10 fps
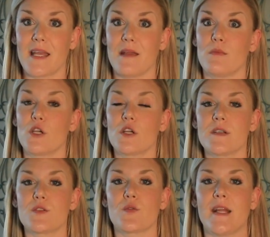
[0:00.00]
I am
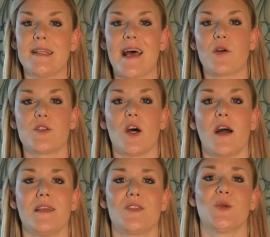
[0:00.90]
nervous right now
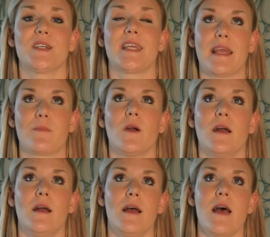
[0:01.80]
talking to a camera